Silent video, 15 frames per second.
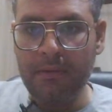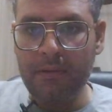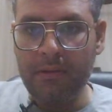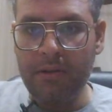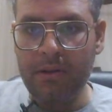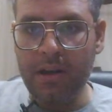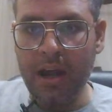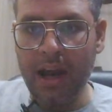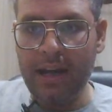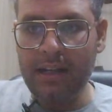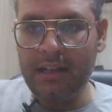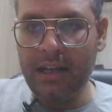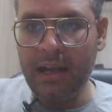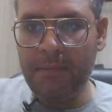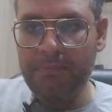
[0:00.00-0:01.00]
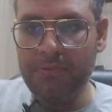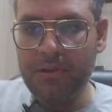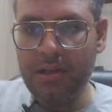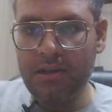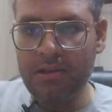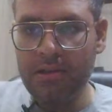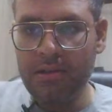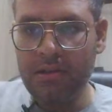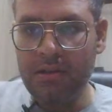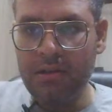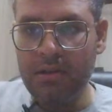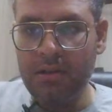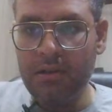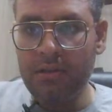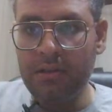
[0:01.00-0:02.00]
knight capture.
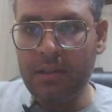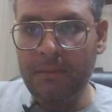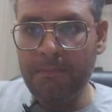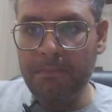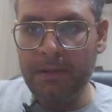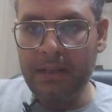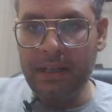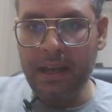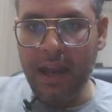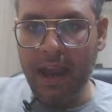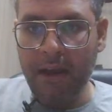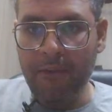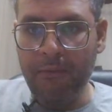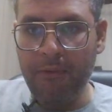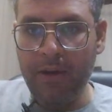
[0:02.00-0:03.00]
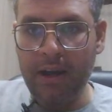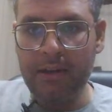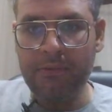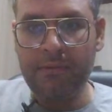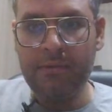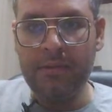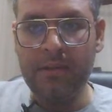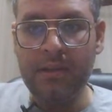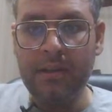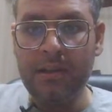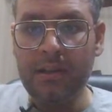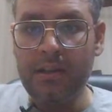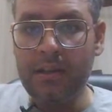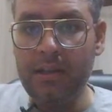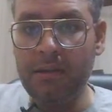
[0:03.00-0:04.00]
Simply f5.
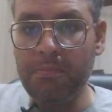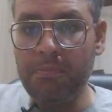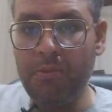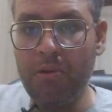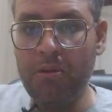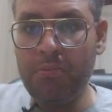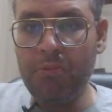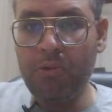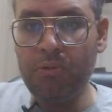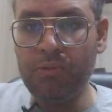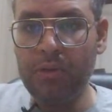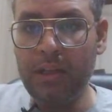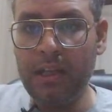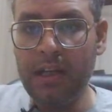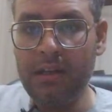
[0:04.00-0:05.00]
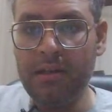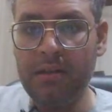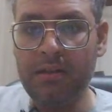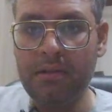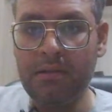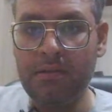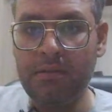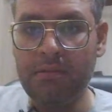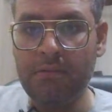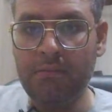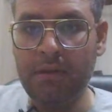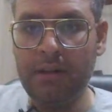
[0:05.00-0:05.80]
If pawn moves here, what